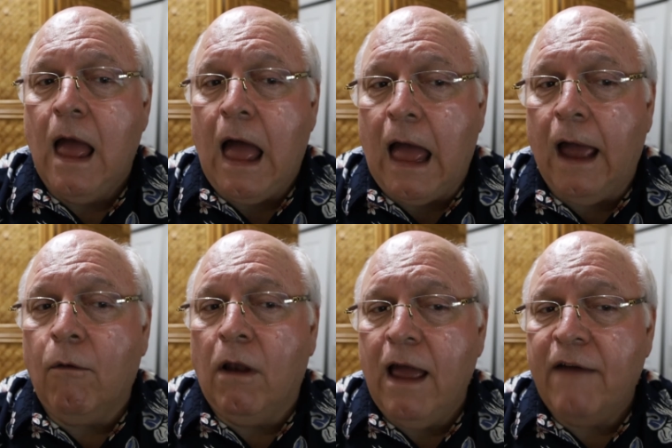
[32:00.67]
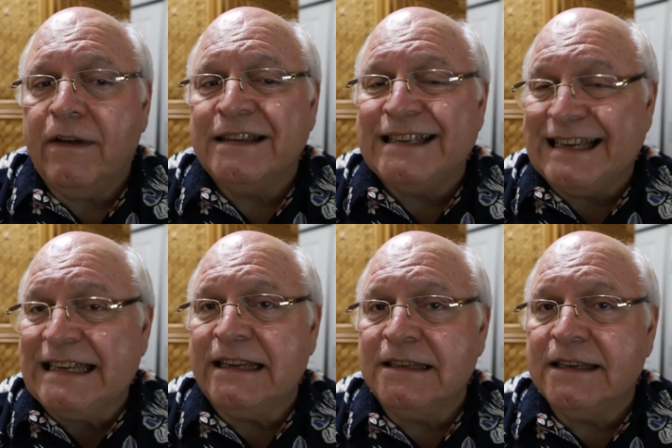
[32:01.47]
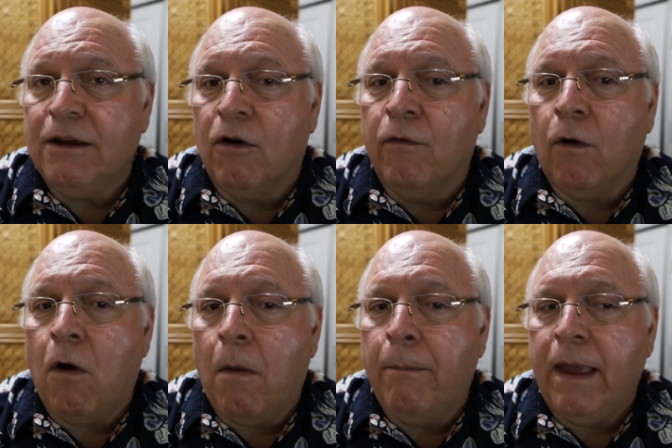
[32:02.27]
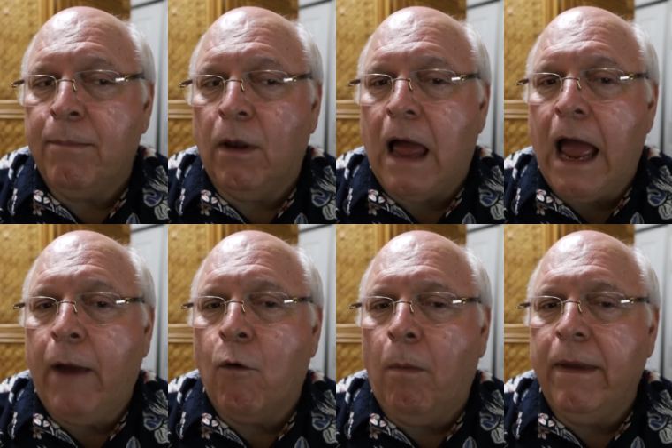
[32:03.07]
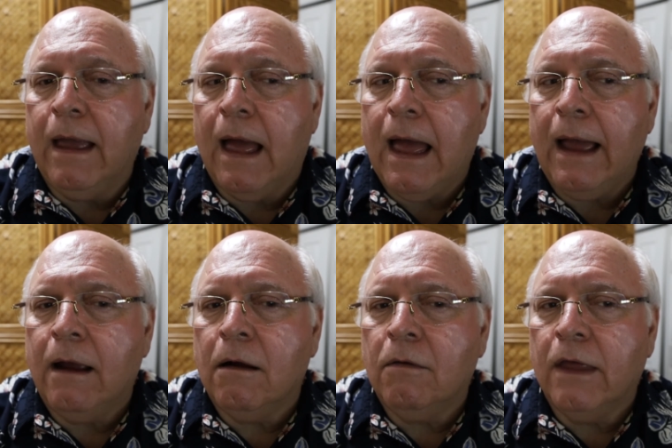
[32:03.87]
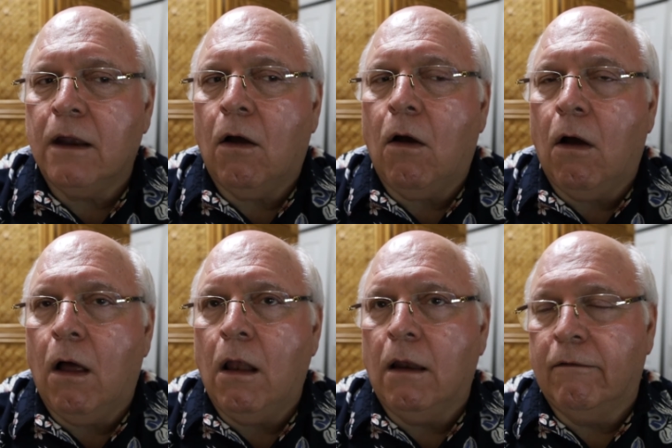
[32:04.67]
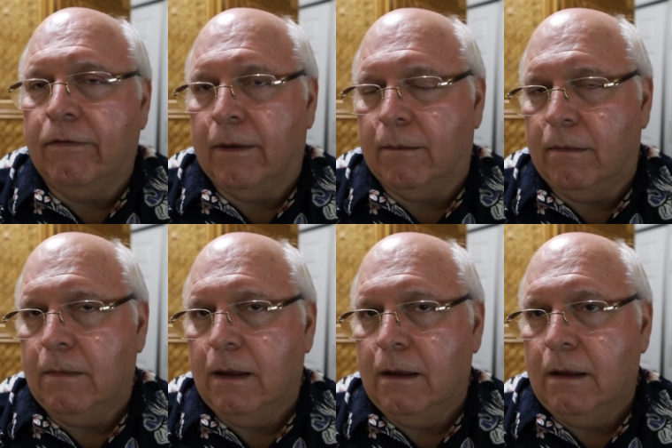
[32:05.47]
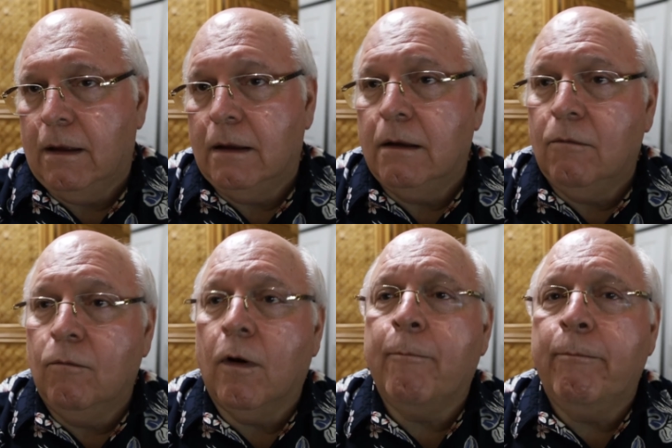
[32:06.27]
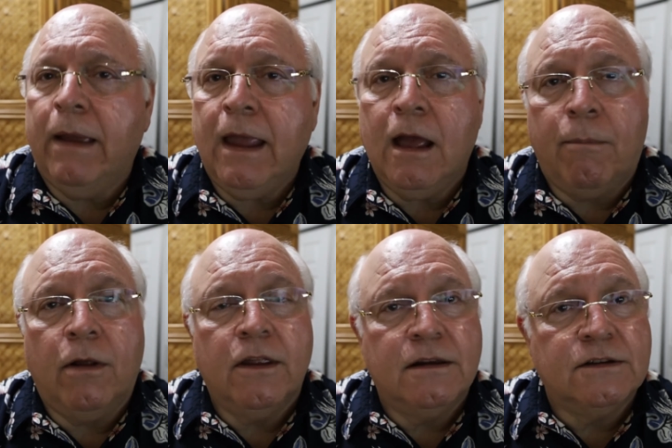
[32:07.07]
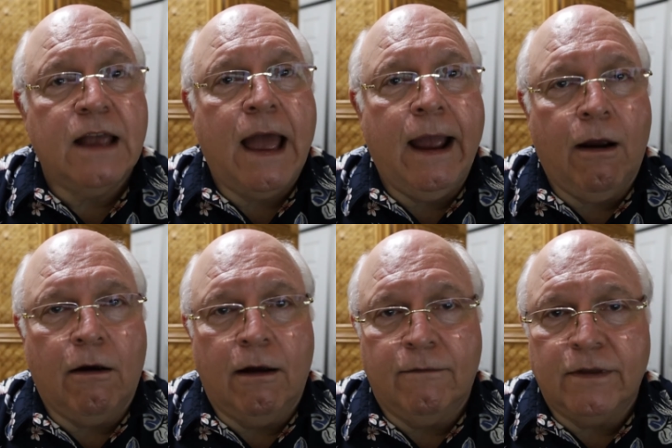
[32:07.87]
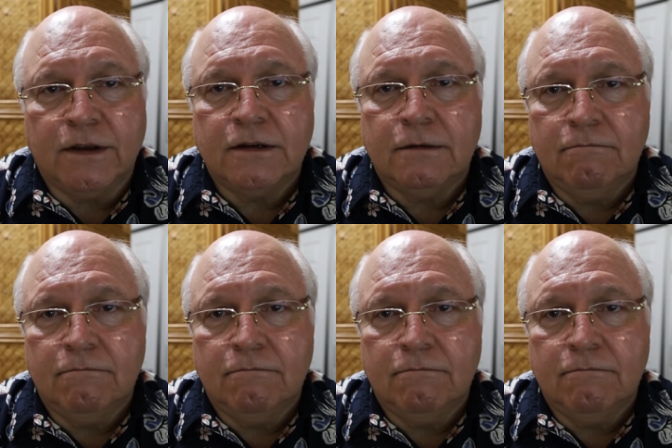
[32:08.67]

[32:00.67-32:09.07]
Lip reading: "I will have ascendancy over all people. I will be higher than all of them." We're picking up on the desire of this